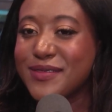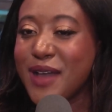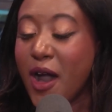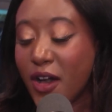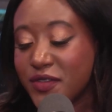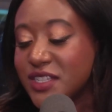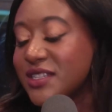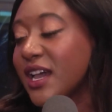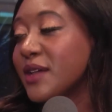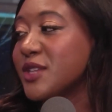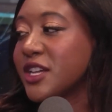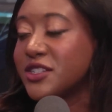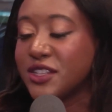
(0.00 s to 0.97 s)

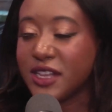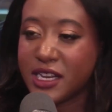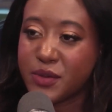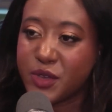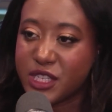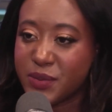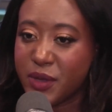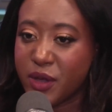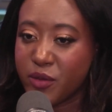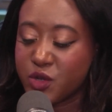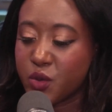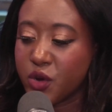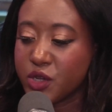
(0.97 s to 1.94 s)
Oftentimes, actually, the NAACP
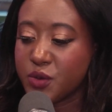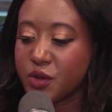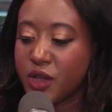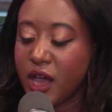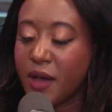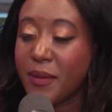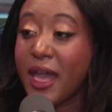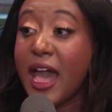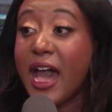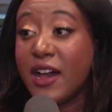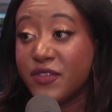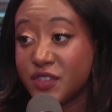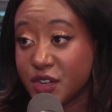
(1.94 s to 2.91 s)
Image Awards will come
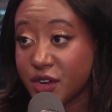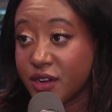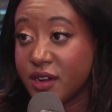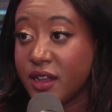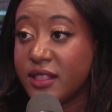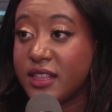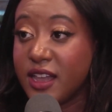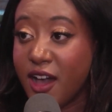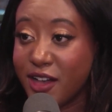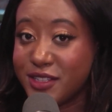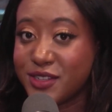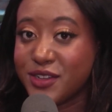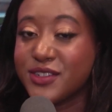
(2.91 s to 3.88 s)
after the
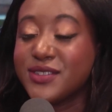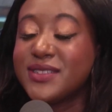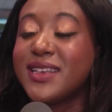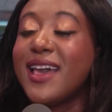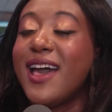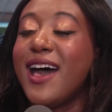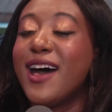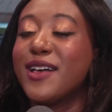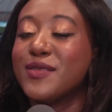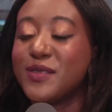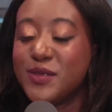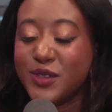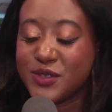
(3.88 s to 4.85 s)
Oscars,
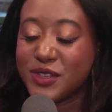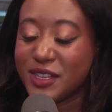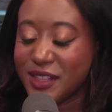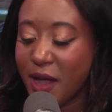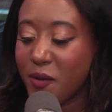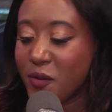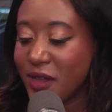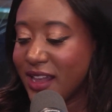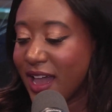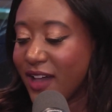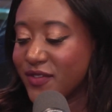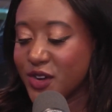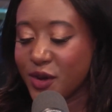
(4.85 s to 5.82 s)
usually that week
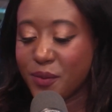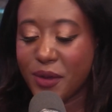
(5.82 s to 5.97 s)
after.